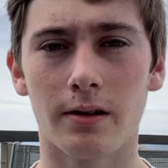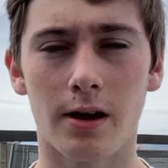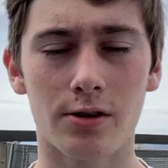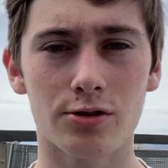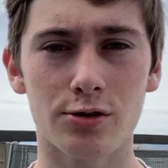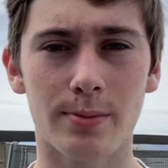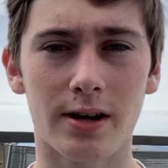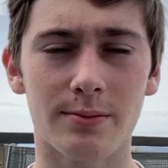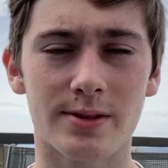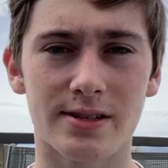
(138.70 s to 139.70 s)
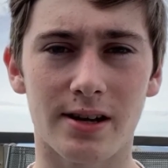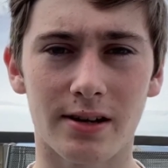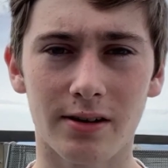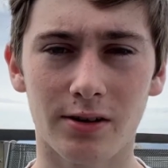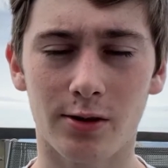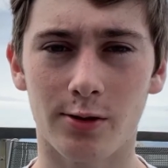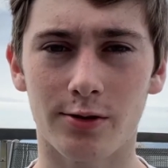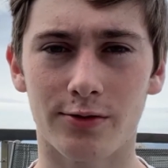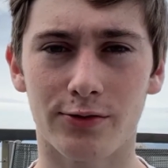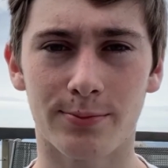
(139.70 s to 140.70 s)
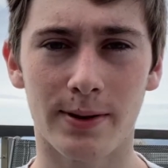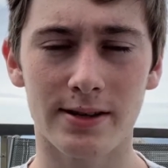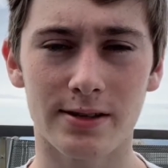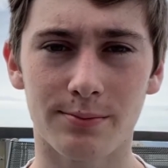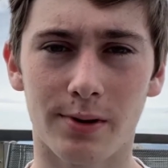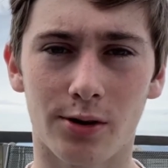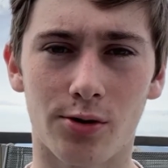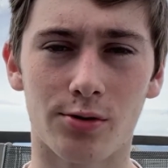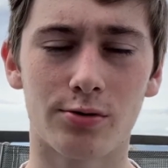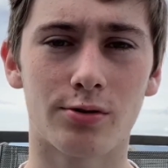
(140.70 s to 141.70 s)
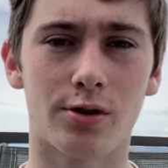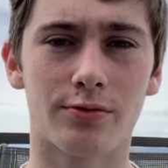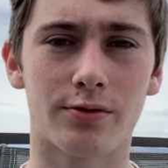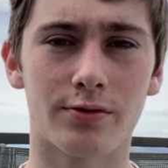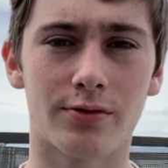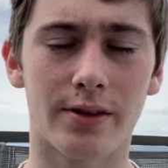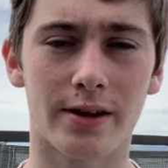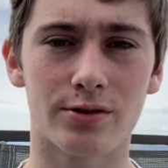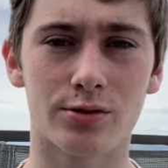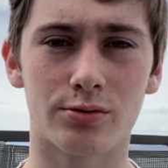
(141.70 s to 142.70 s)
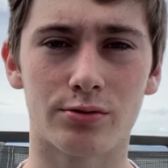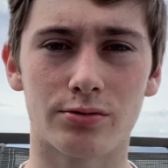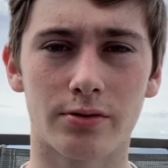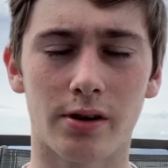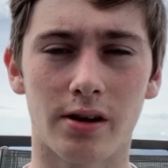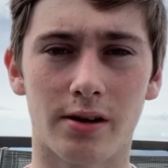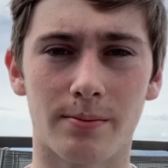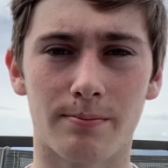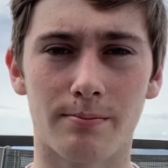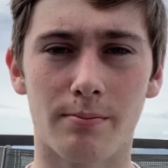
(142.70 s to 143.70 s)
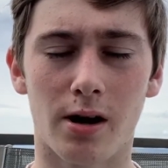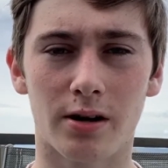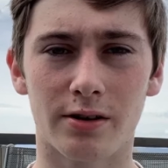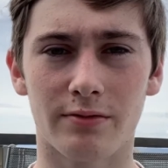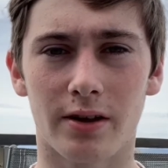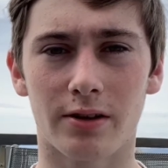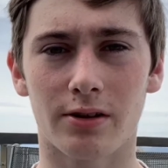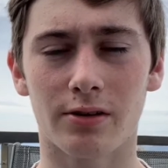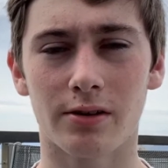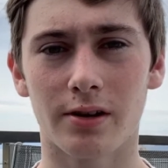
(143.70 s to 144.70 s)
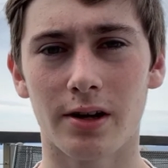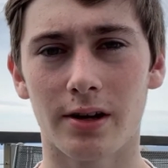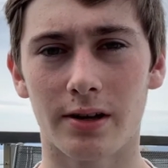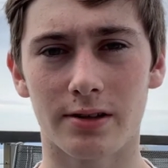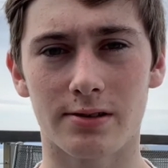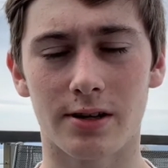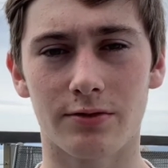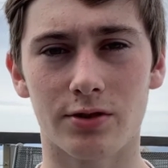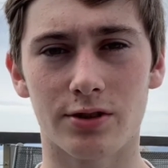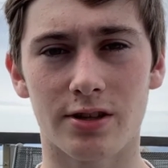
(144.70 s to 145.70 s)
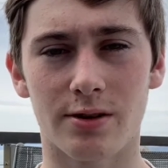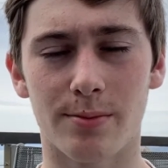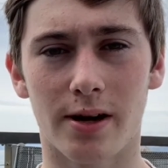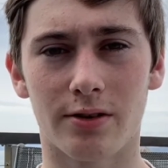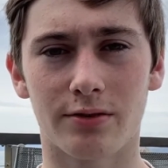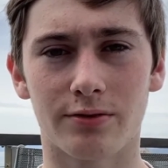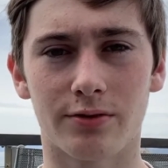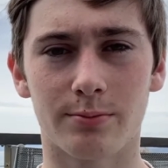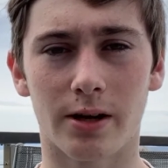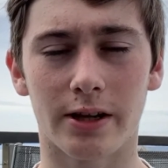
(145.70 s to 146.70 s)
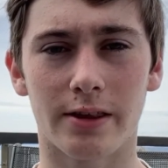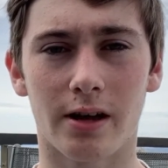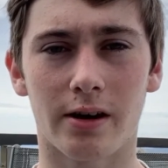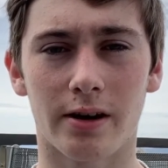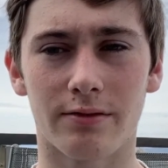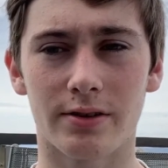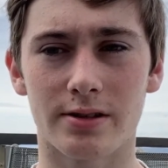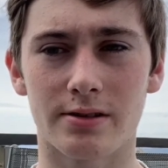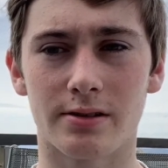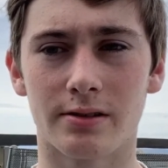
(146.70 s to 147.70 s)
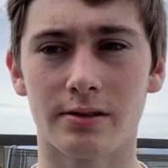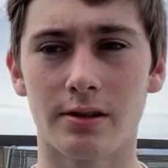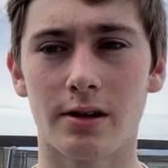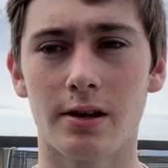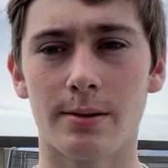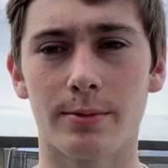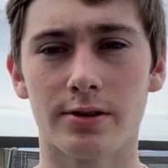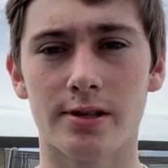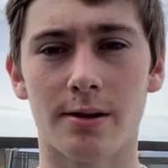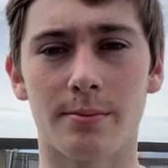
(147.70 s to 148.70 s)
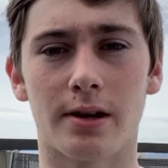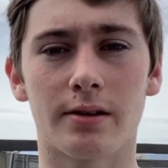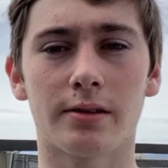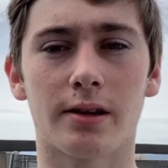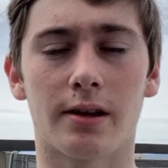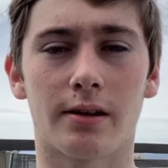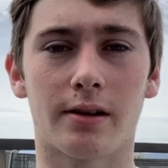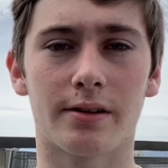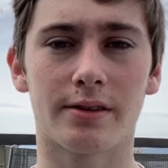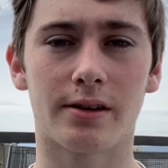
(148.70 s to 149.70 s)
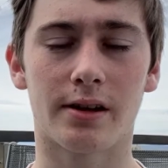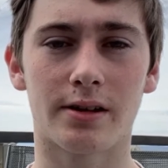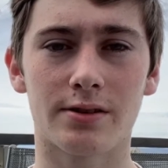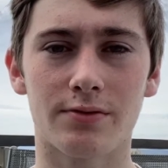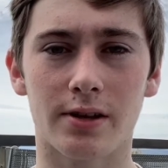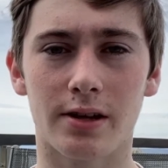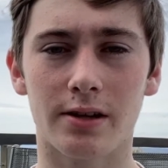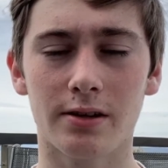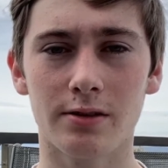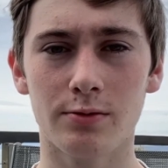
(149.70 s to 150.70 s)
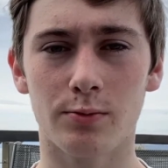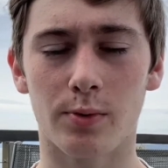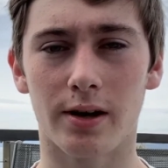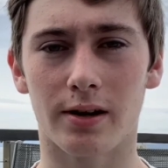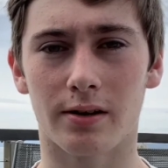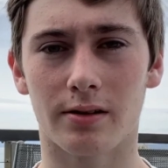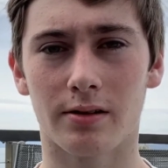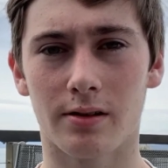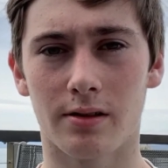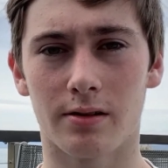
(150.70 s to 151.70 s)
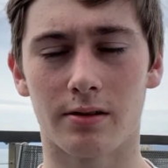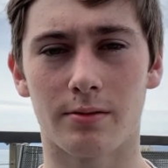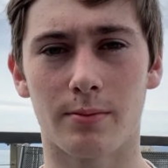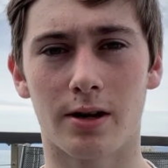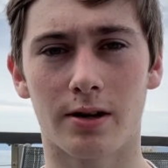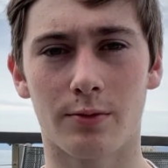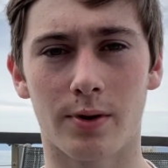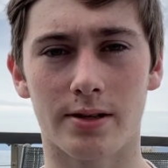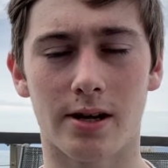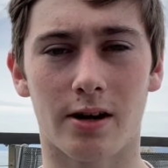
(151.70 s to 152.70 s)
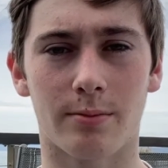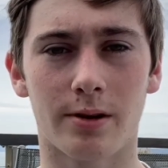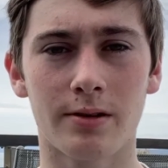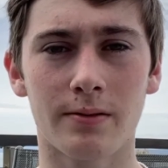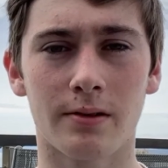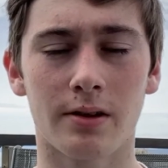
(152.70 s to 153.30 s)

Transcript: I also made a mistake of basing my goal off of the actual market value instead of just the amount of money that I invested. Because that meant that at the end of the year, when the market went down a bit,